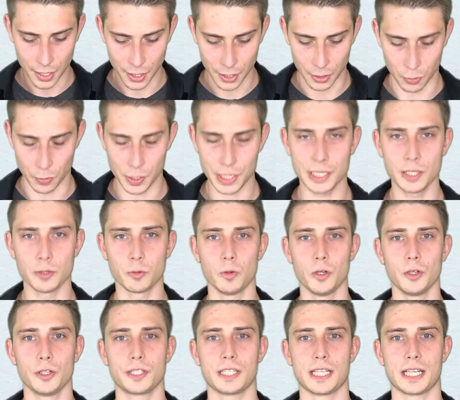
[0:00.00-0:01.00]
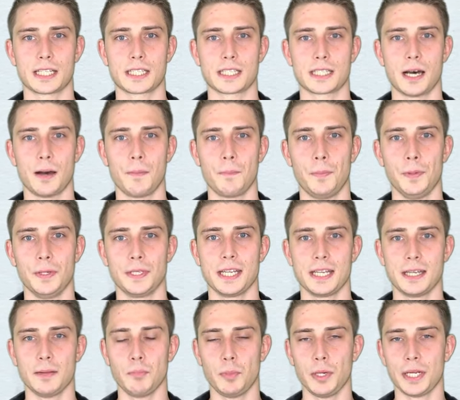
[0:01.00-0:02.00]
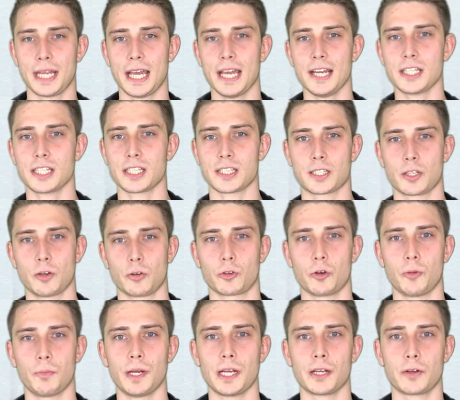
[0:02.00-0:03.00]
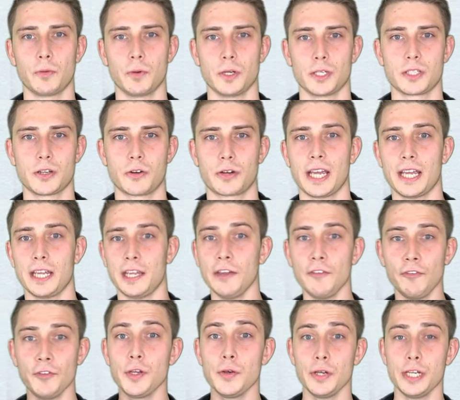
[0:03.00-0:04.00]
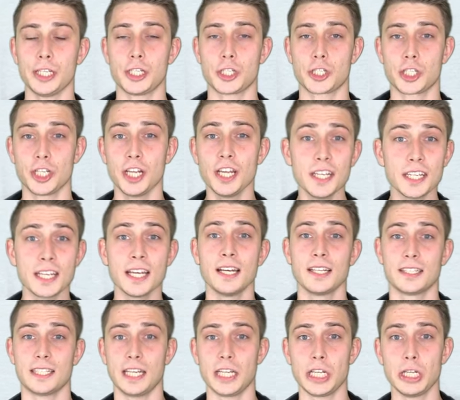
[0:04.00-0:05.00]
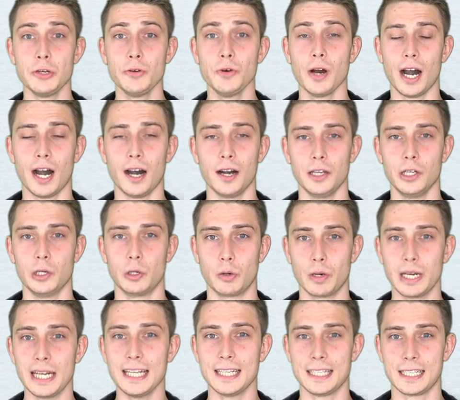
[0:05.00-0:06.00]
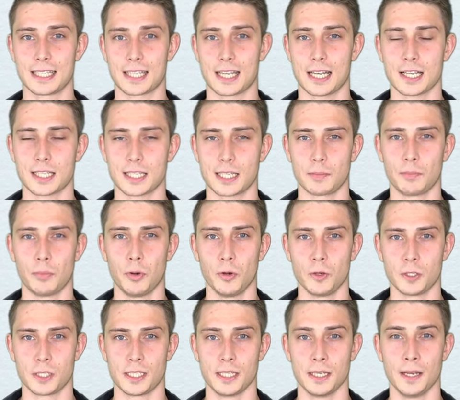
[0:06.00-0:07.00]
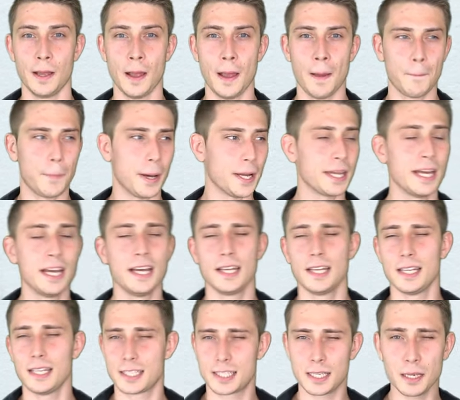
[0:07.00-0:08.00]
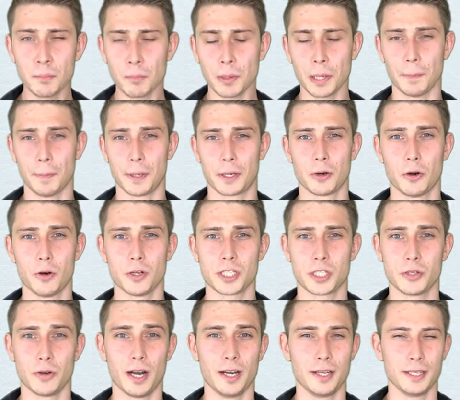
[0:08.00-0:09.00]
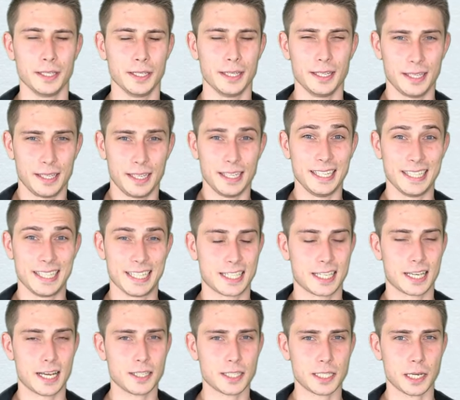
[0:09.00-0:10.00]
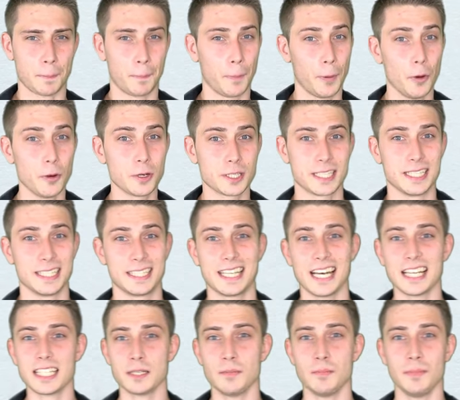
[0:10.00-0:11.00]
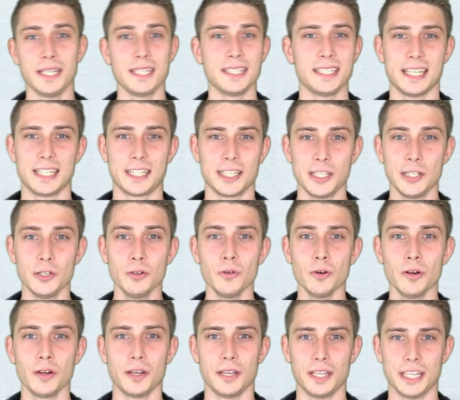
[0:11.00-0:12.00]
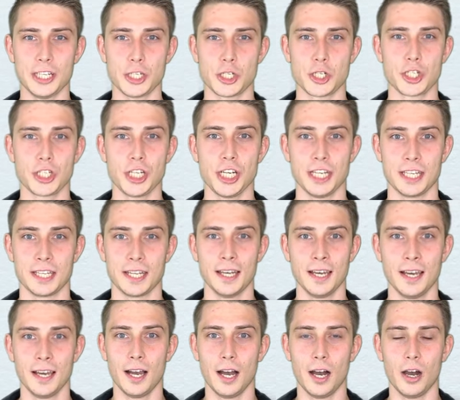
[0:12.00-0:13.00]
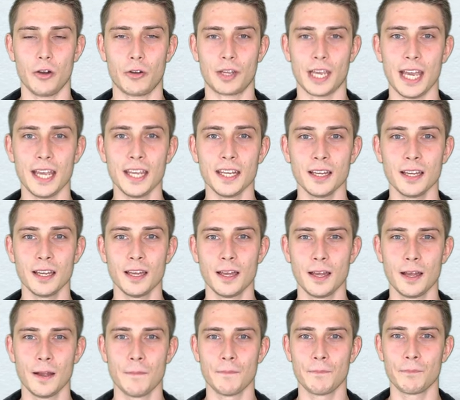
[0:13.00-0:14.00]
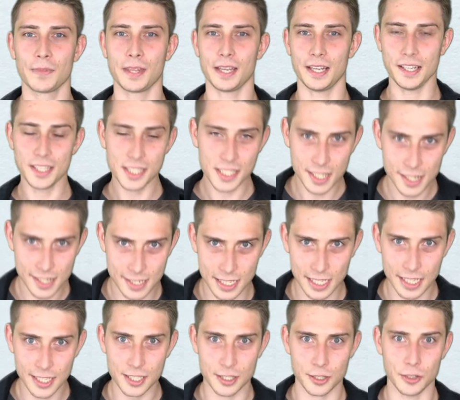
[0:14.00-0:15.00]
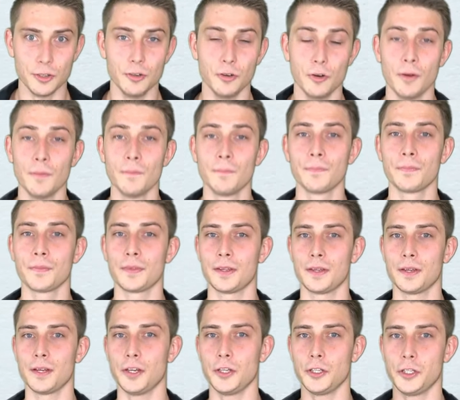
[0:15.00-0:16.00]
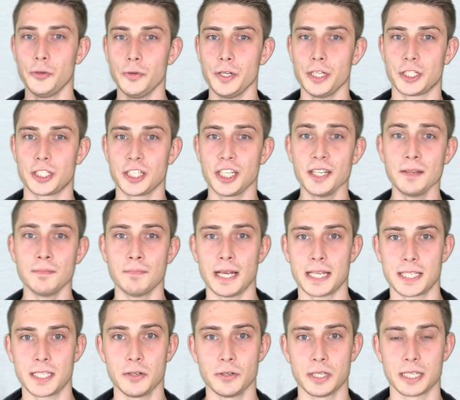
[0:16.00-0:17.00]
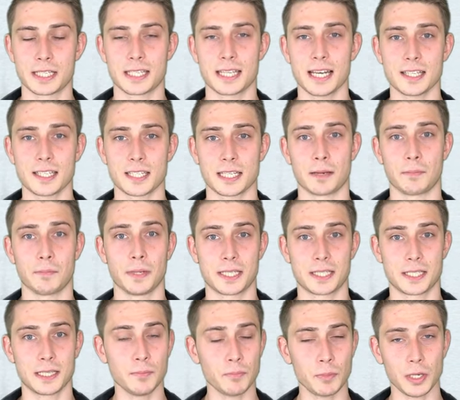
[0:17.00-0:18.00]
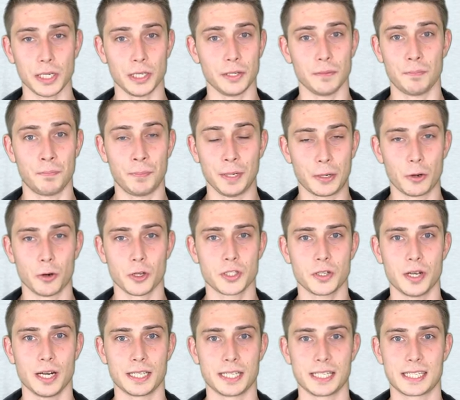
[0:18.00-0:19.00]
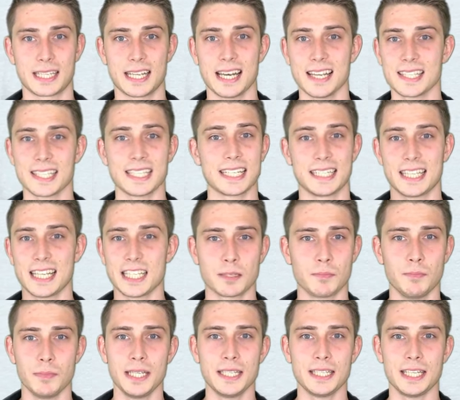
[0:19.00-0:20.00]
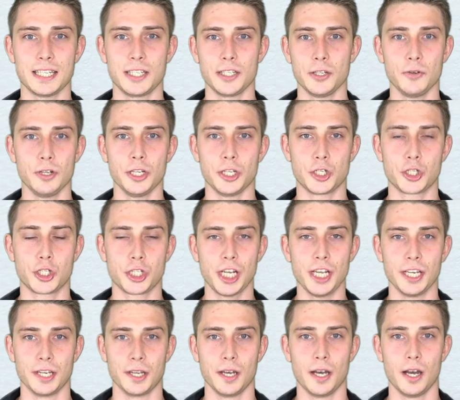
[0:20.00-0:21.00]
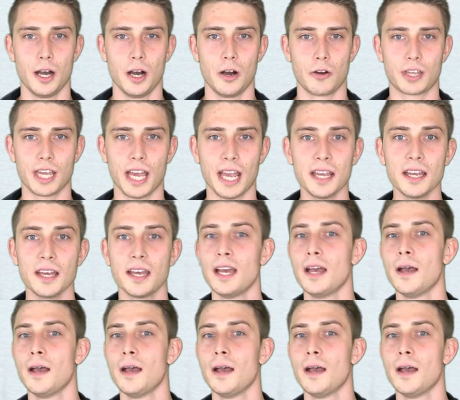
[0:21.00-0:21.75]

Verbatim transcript: real world example that implications don't go backwards. Okay, if you eat shit, then you are a really disgusting person. But simply because you are a disgusting person doesn't mean that you eat shit, okay? Is this clear to you? You eat shit makes you disgusting, but simply because you are disgusting doesn't mean that you eat shit, okay?